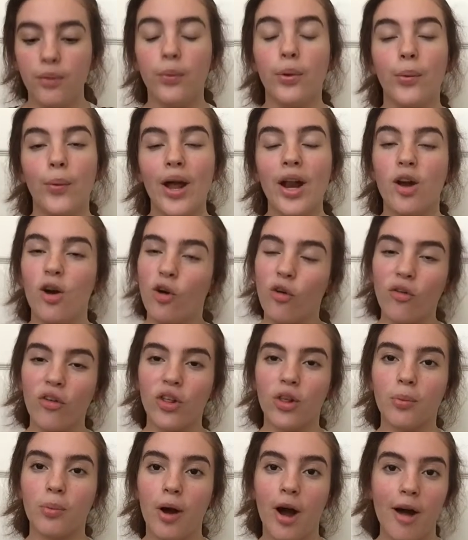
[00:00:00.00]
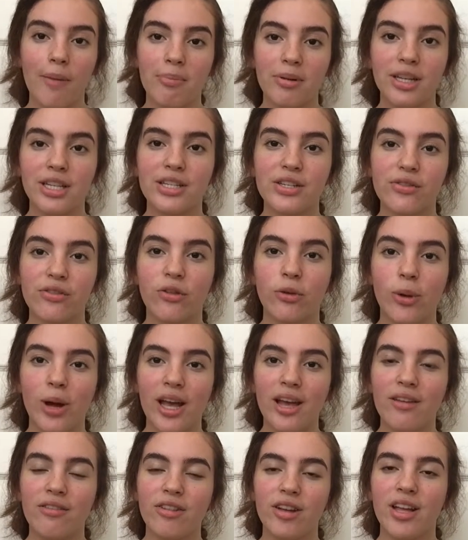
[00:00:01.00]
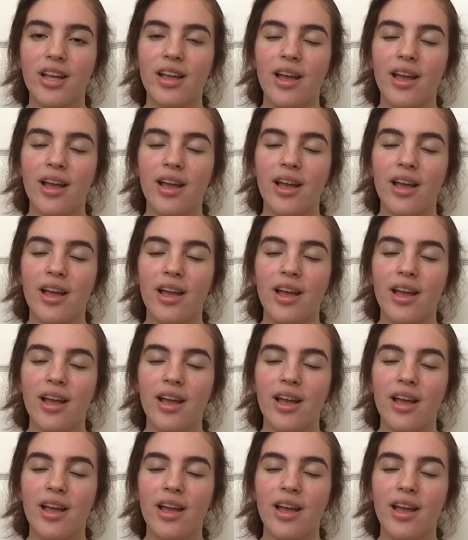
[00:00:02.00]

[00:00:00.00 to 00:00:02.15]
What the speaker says: We went over the properties of a wave